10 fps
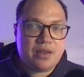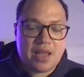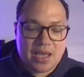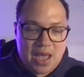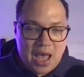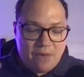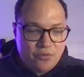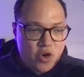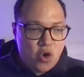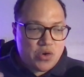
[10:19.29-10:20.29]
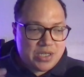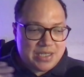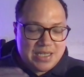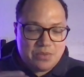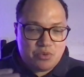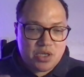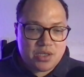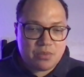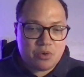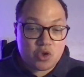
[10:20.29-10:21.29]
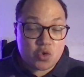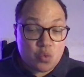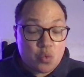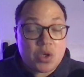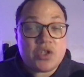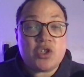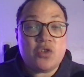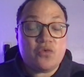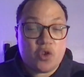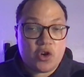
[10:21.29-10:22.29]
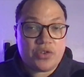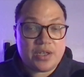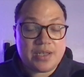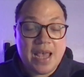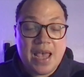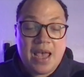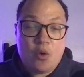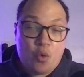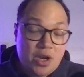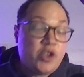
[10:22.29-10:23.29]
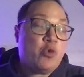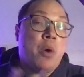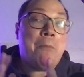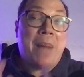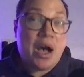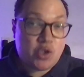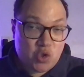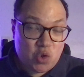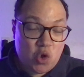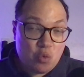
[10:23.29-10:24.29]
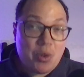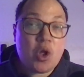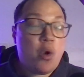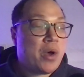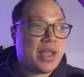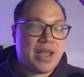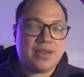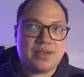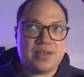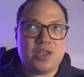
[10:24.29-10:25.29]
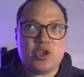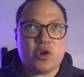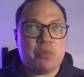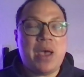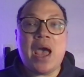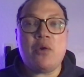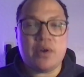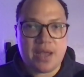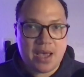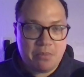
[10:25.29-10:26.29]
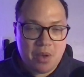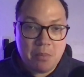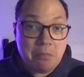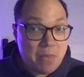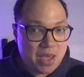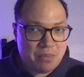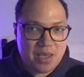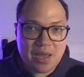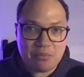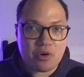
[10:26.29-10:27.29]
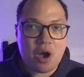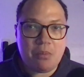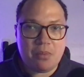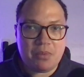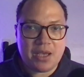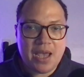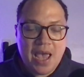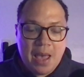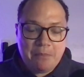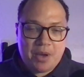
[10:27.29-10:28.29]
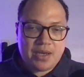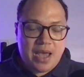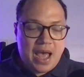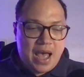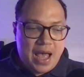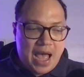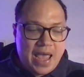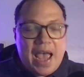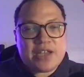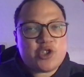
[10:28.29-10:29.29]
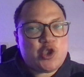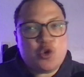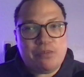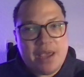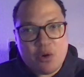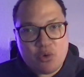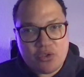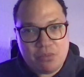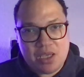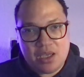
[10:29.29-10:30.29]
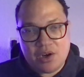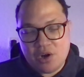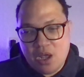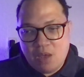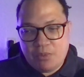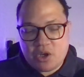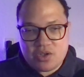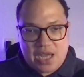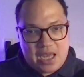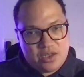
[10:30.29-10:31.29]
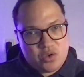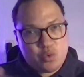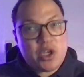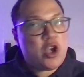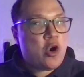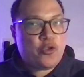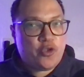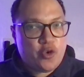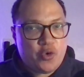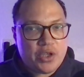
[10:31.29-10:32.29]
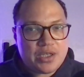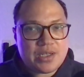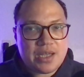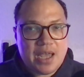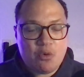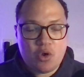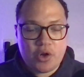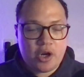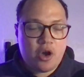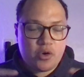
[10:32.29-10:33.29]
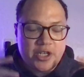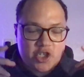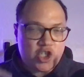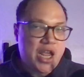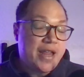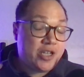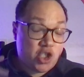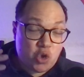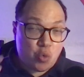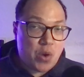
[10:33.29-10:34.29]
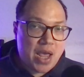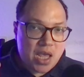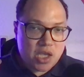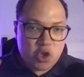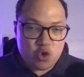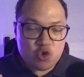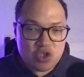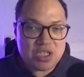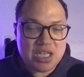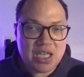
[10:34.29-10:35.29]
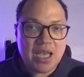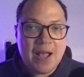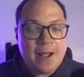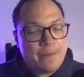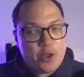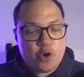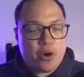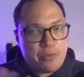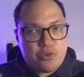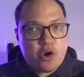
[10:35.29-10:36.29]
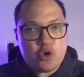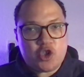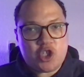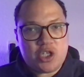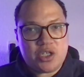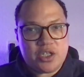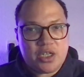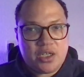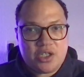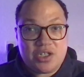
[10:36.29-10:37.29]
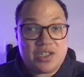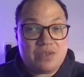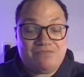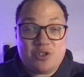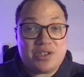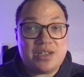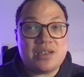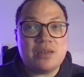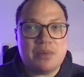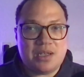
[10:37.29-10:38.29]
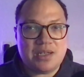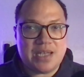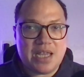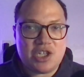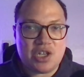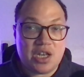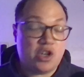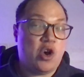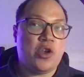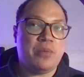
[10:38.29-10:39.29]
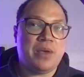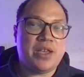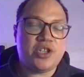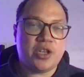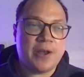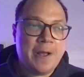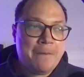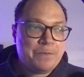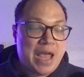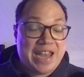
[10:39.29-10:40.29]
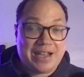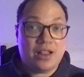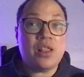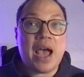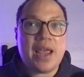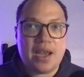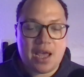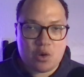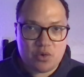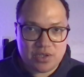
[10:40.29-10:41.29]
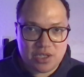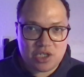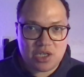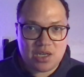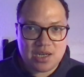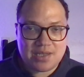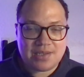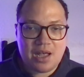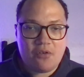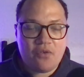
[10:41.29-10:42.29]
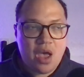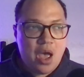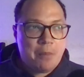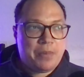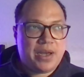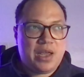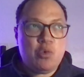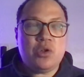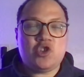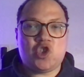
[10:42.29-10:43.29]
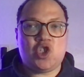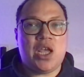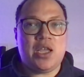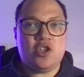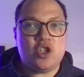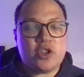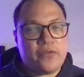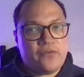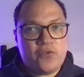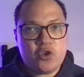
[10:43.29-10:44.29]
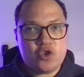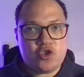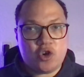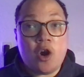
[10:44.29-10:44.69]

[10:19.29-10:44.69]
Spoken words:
Like, I've noticed these principles, once you've learned this, what you're about to learn will go against your paradigm, maybe and probably, but I ask you to bear with me here, because as we go through this, it will not only change the way you see your approach to systematization and automation and client acquisition in itself, but it will change the future